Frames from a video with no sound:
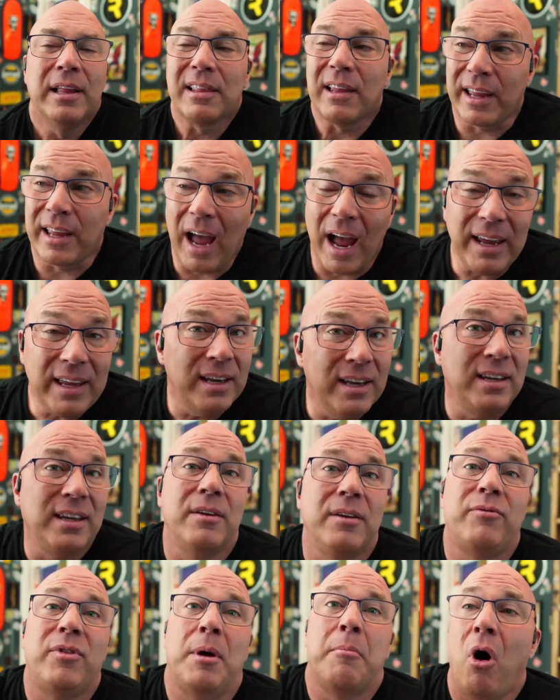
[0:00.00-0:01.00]
Like, I can
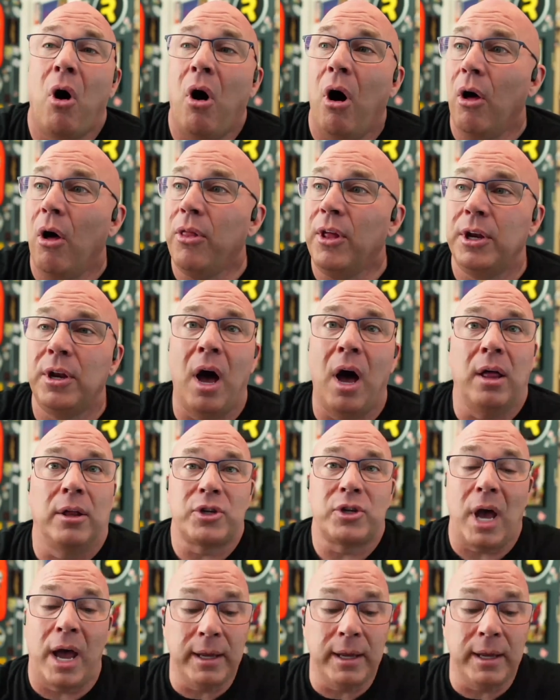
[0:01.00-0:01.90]
give them all the knowledge.